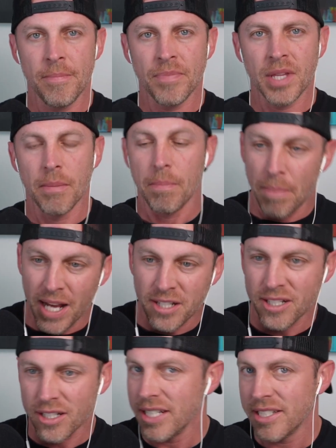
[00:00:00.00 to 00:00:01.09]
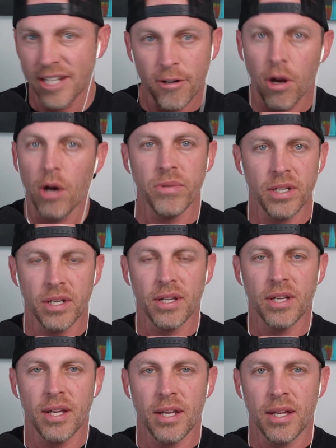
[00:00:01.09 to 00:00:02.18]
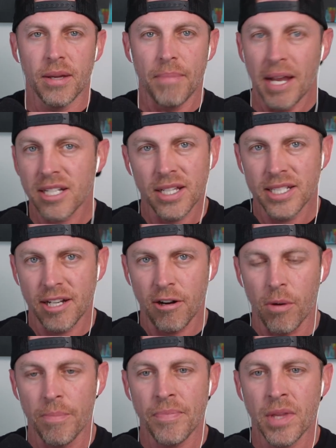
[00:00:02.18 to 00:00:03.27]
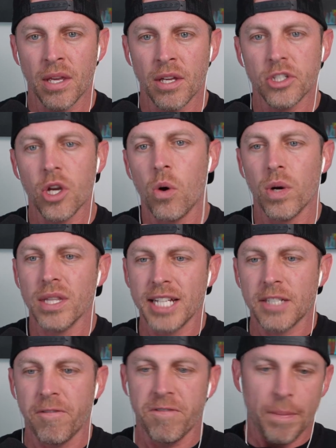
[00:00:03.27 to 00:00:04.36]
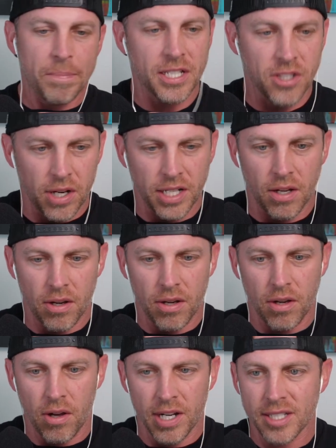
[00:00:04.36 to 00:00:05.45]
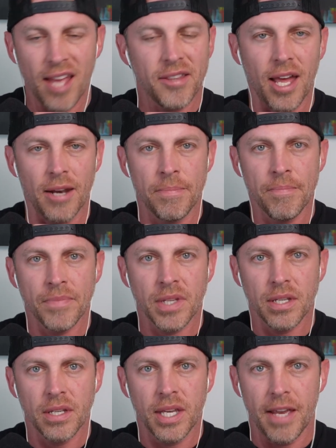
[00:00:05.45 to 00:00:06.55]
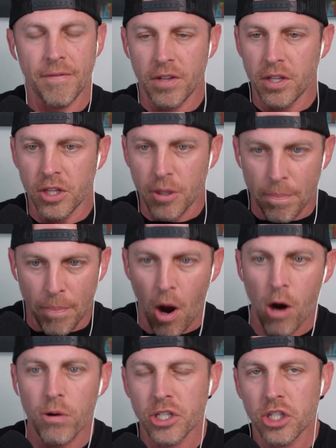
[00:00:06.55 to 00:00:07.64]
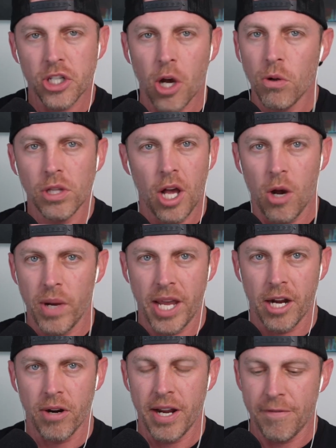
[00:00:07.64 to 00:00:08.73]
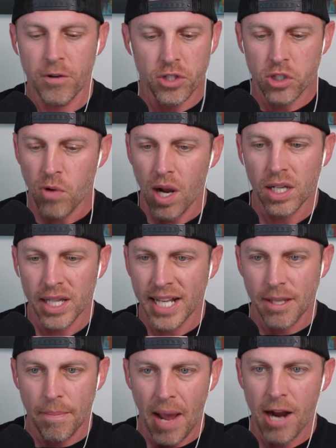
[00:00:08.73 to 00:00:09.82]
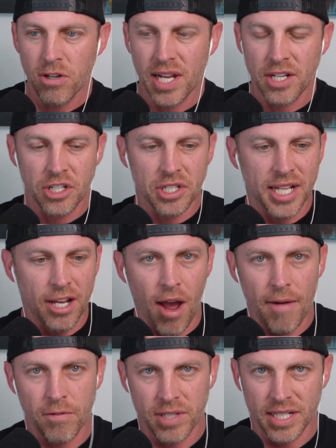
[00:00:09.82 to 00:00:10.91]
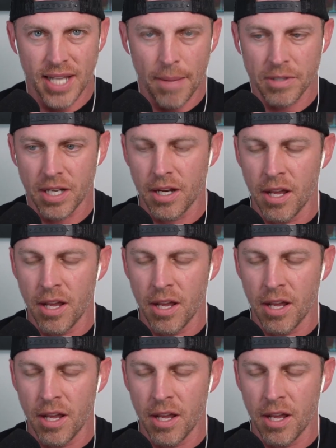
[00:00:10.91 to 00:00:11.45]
Basically zero. Basically zero. So let's flip this on its head then. If the bar is so low here, if you're struggling as a buyer's agent to get offers accepted,